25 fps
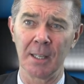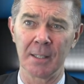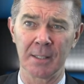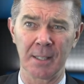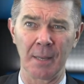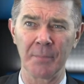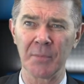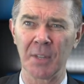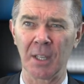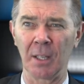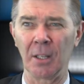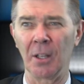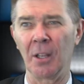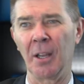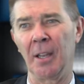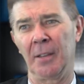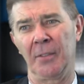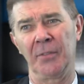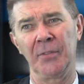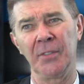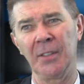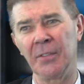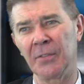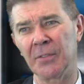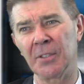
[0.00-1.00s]
Something like
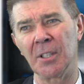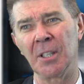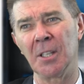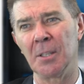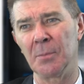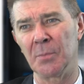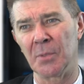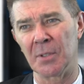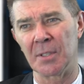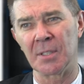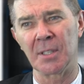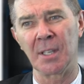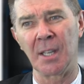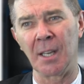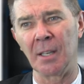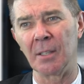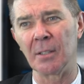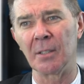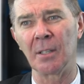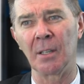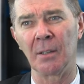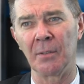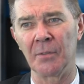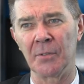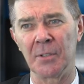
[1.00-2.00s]

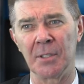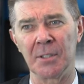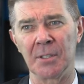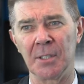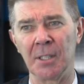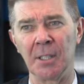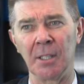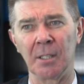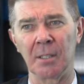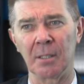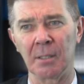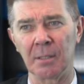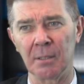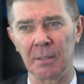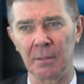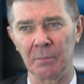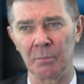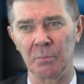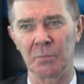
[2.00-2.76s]
15% of the zinc